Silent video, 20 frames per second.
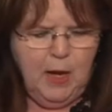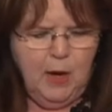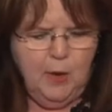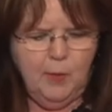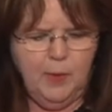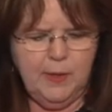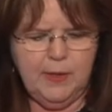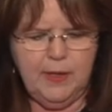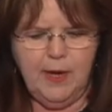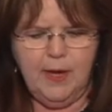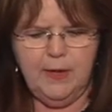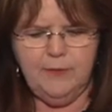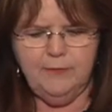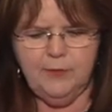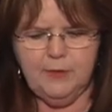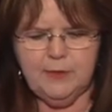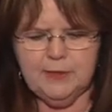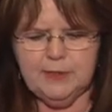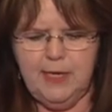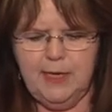When I
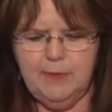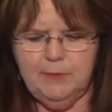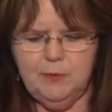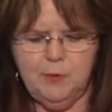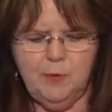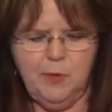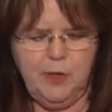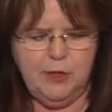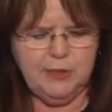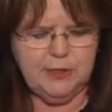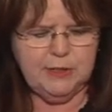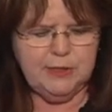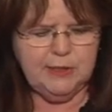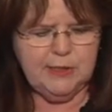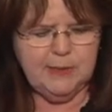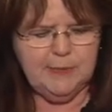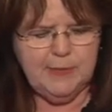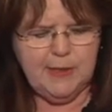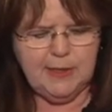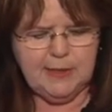first came to Washington
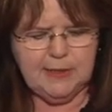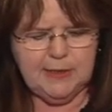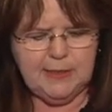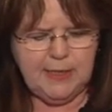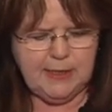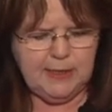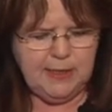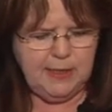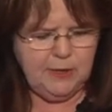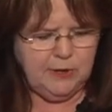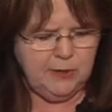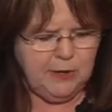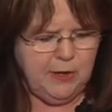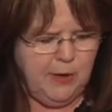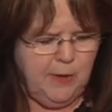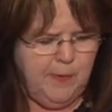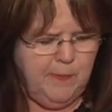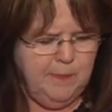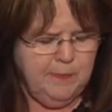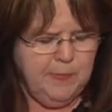about a decade
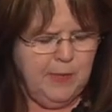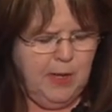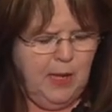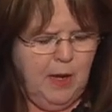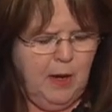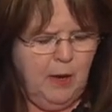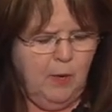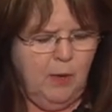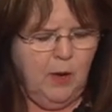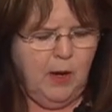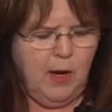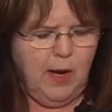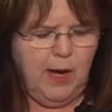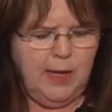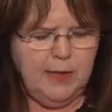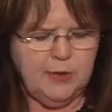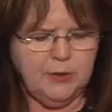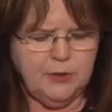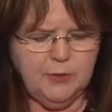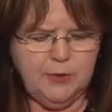ago,
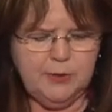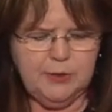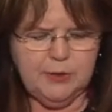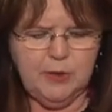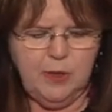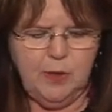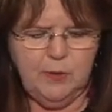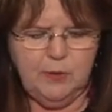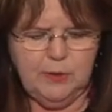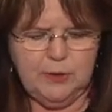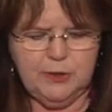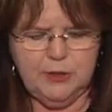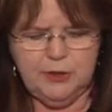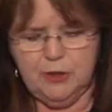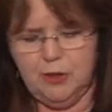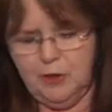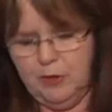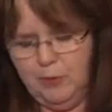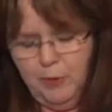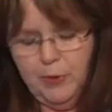I joined a coalition,
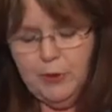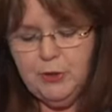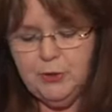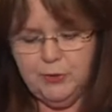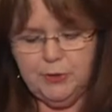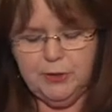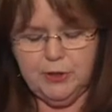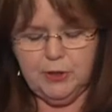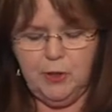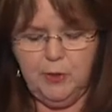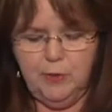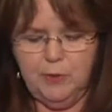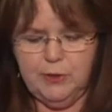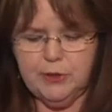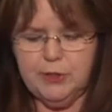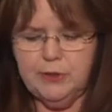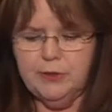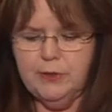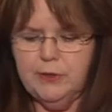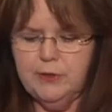or we joined a
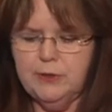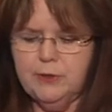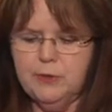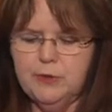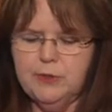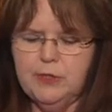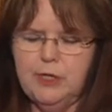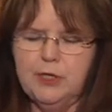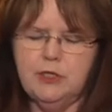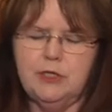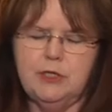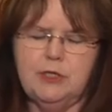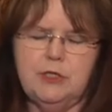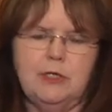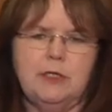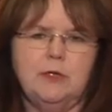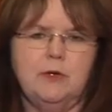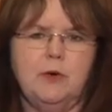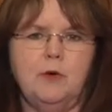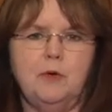coalition, the association
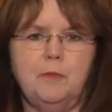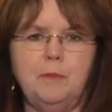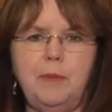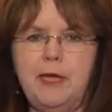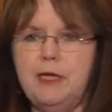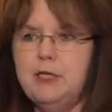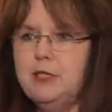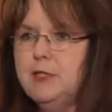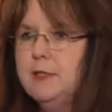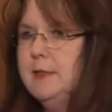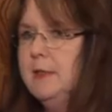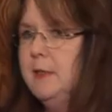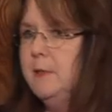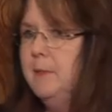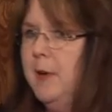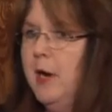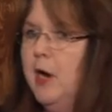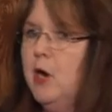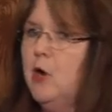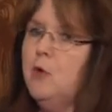did, called Patients in
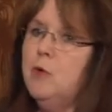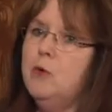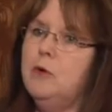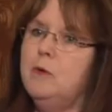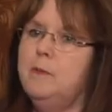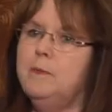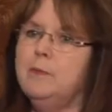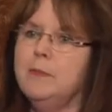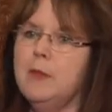Peril.